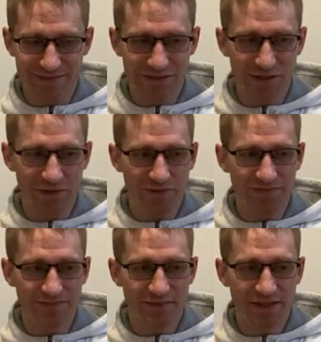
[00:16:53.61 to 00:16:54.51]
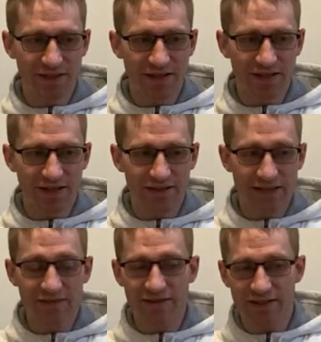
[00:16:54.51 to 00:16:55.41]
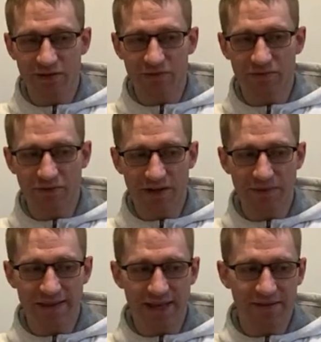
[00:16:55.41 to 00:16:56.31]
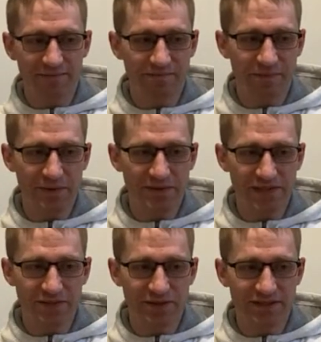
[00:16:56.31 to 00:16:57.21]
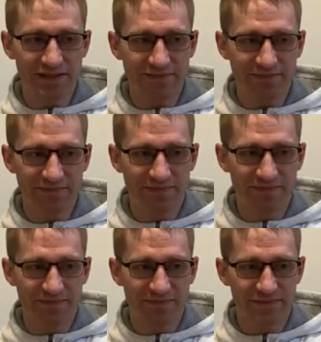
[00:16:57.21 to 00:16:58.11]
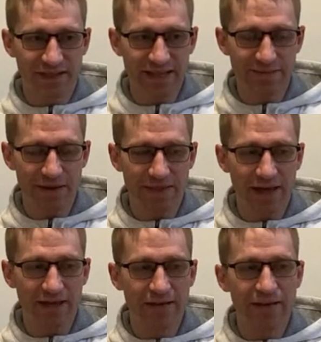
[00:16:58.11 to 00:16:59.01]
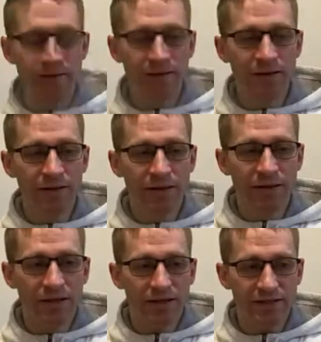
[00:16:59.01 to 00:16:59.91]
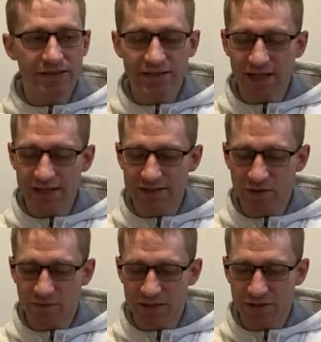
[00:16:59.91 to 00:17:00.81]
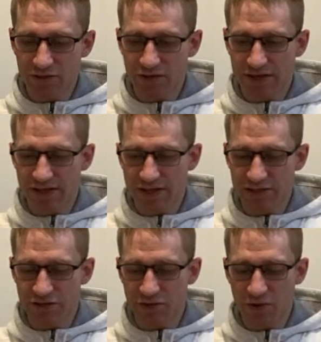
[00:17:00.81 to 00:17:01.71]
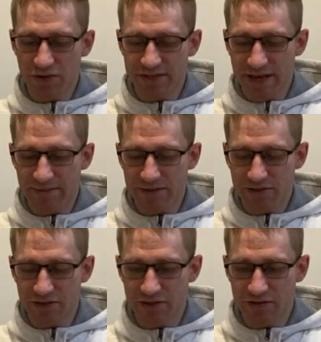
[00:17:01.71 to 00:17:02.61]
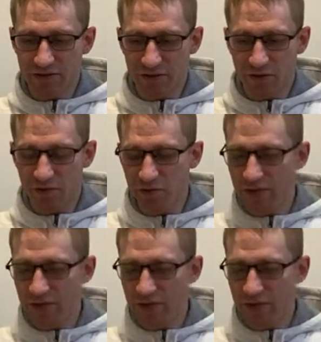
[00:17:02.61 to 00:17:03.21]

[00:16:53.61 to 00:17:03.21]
So definitely don't recommend that, but it was interesting to think about that, because it's not so much you're trying to control the temperature or cool